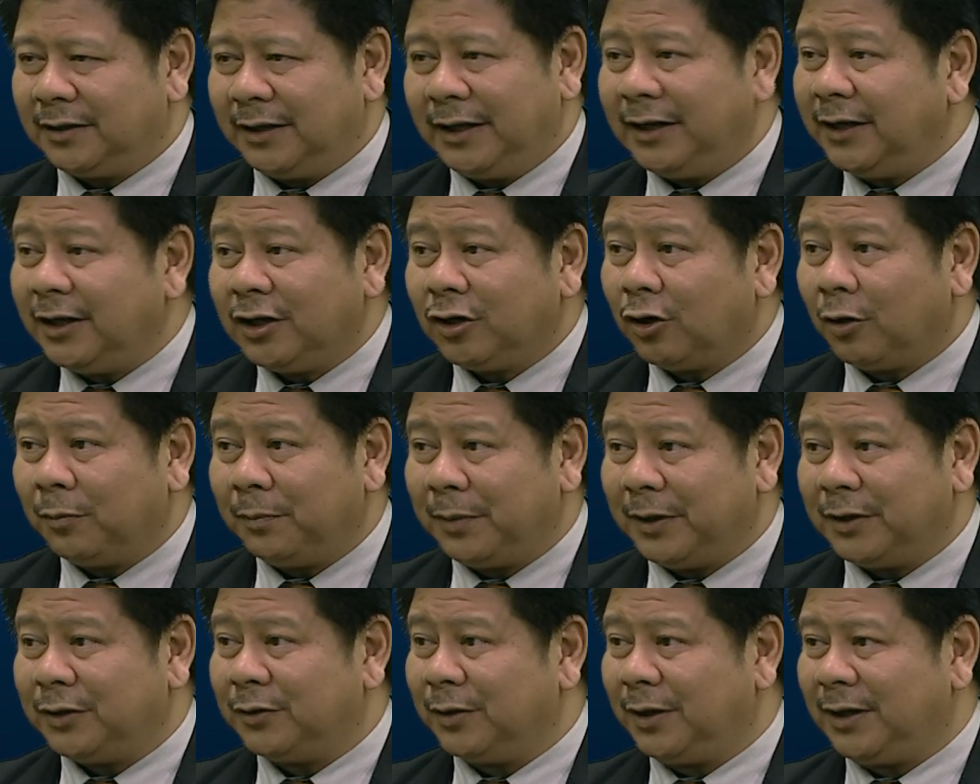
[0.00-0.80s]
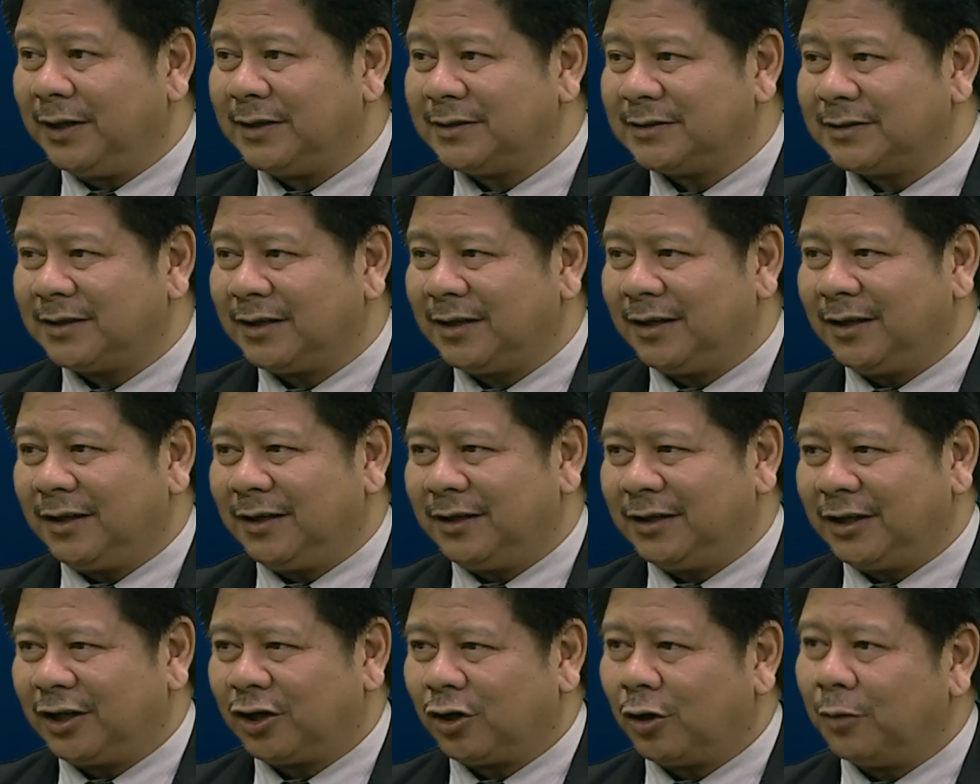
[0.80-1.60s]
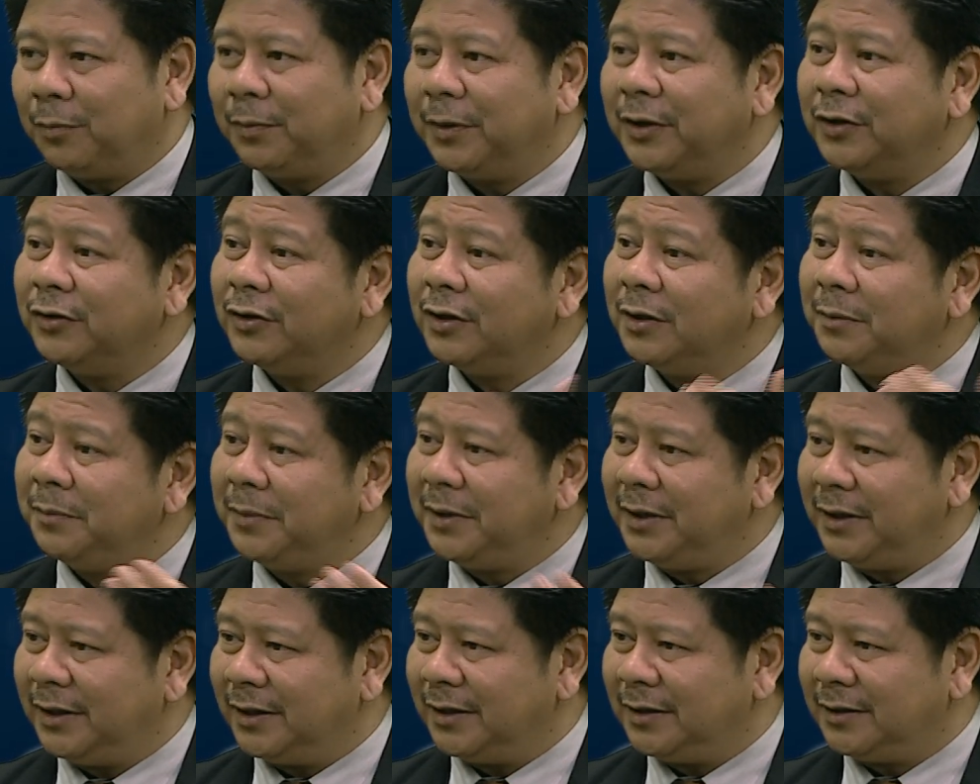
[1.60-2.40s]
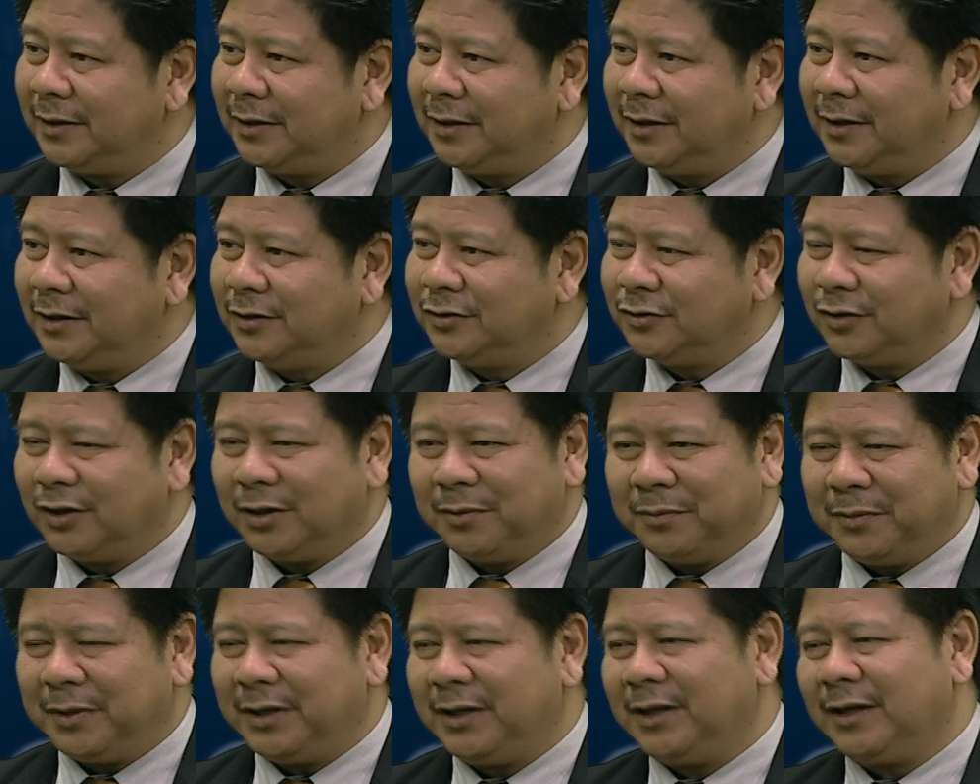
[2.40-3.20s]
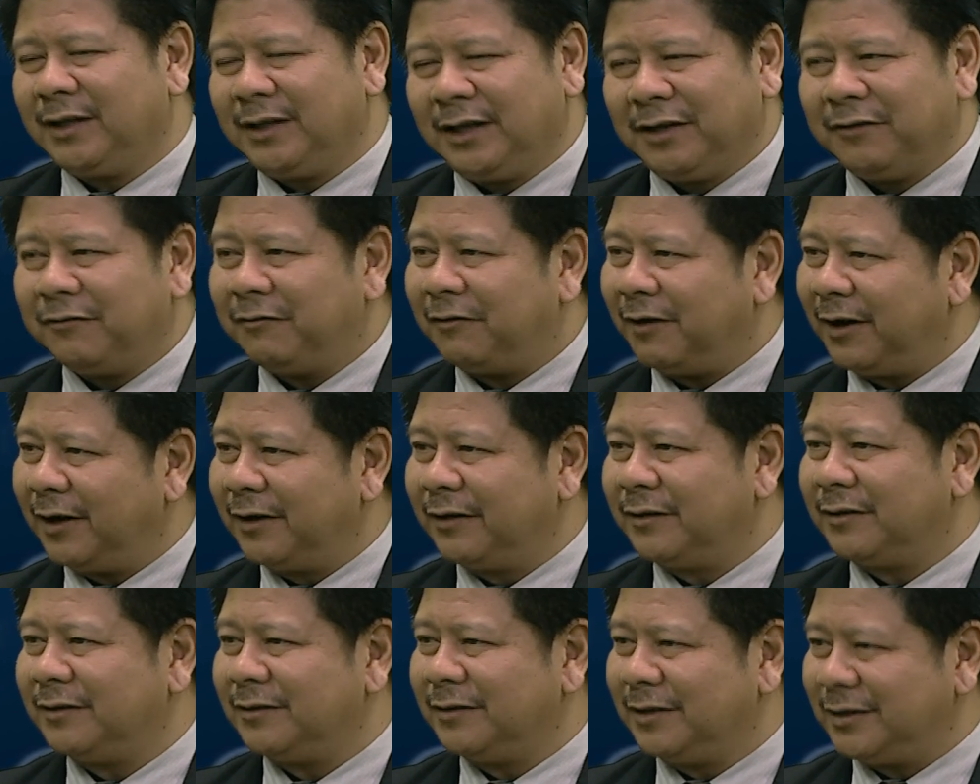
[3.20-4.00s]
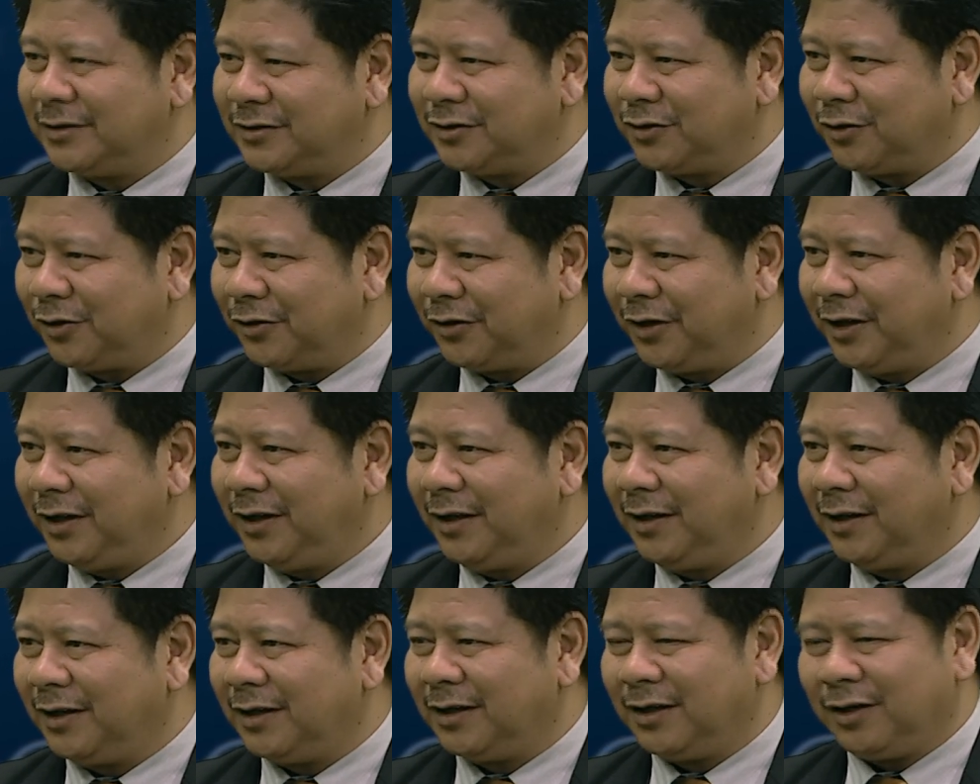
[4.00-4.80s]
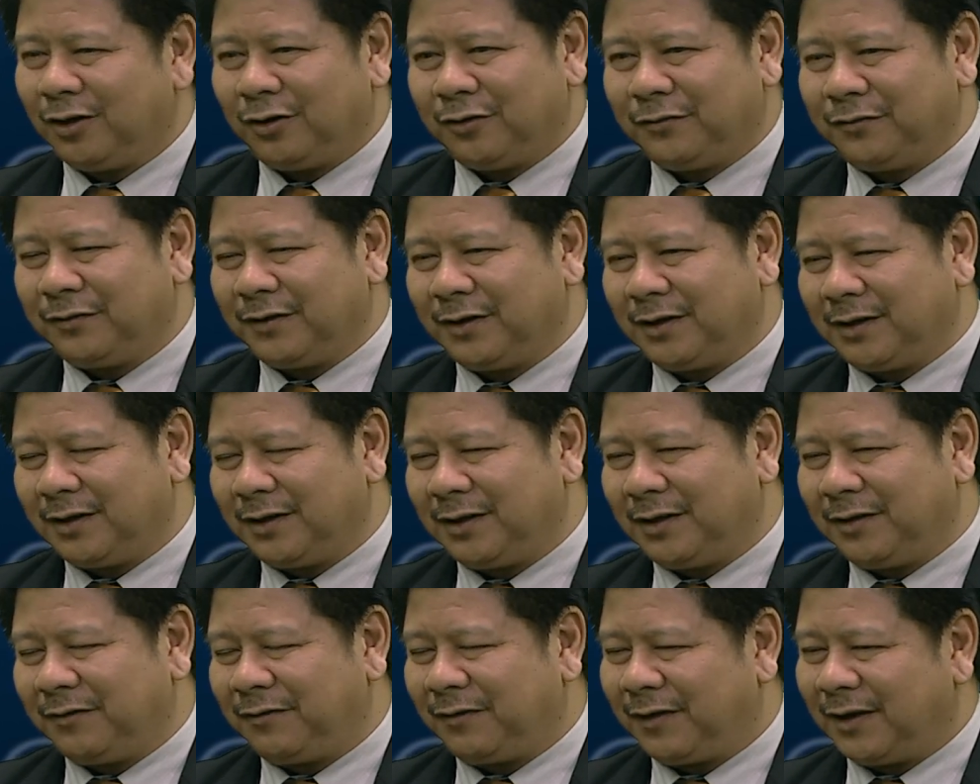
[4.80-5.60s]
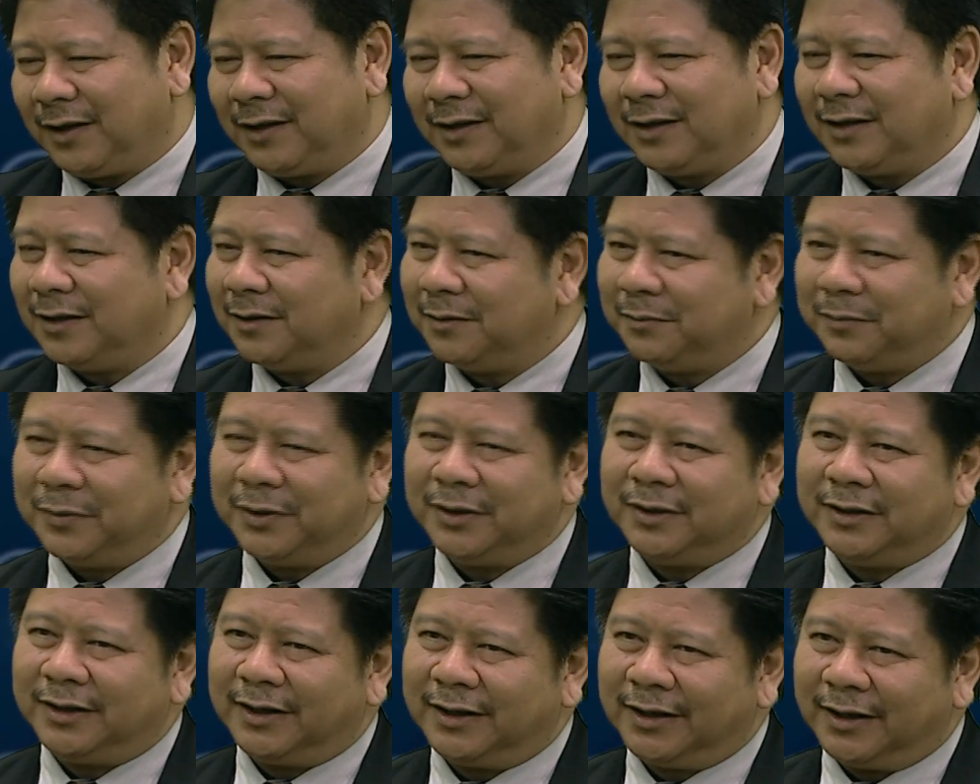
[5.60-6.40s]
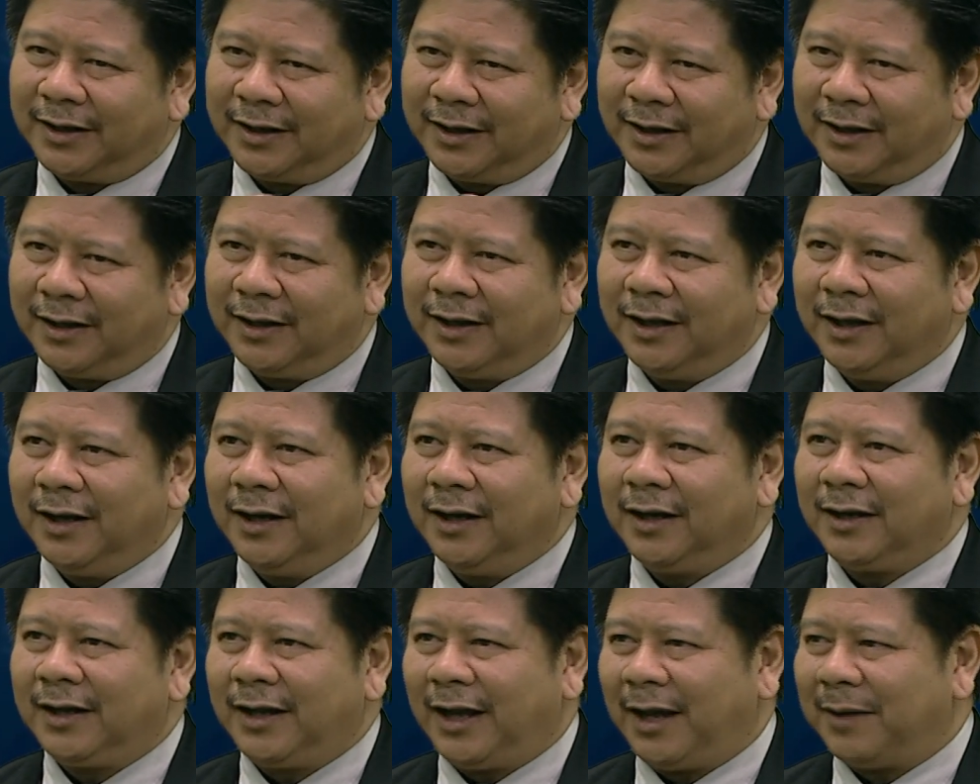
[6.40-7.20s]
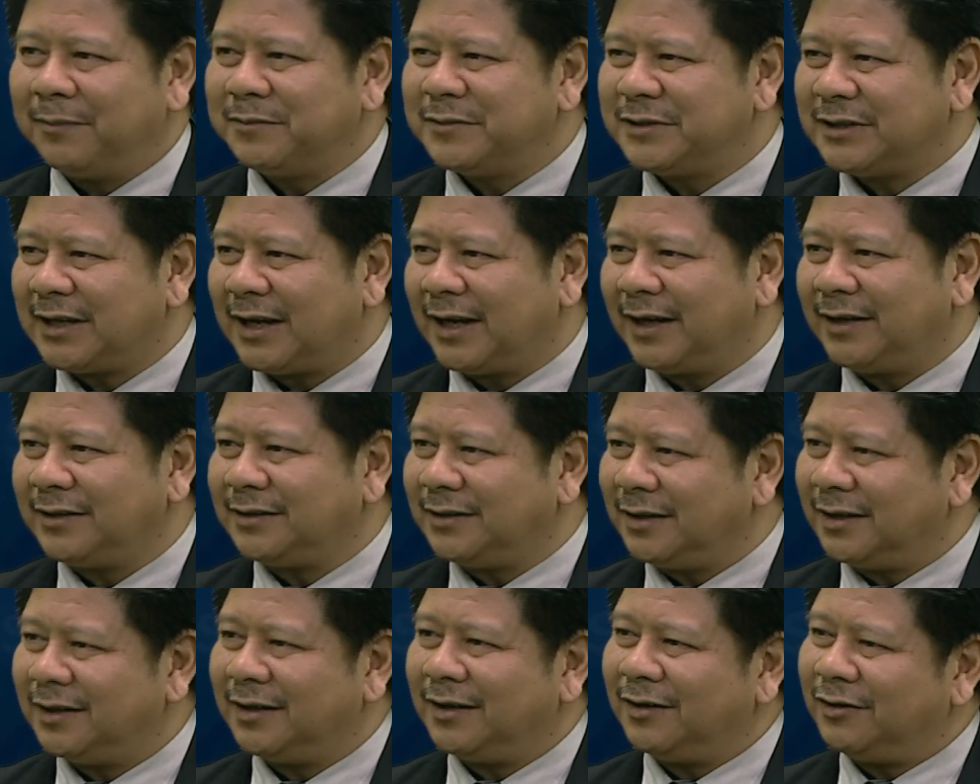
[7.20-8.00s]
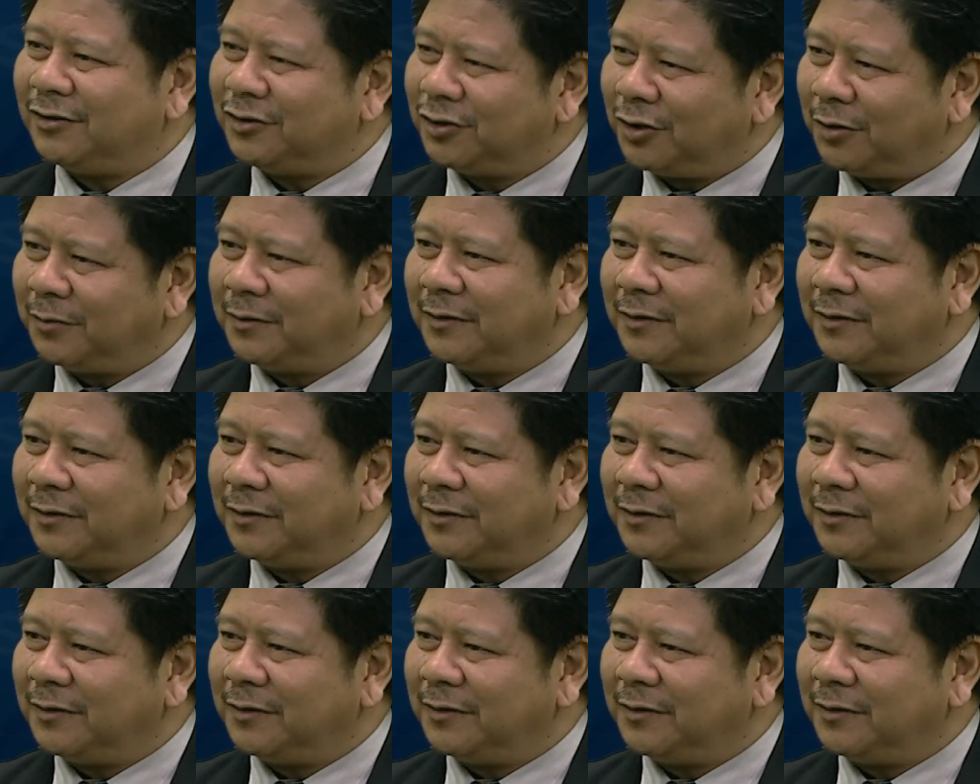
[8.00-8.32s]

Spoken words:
they didn't complain to us. They complained to the media. So the media then viraled the story of the father building a campsite on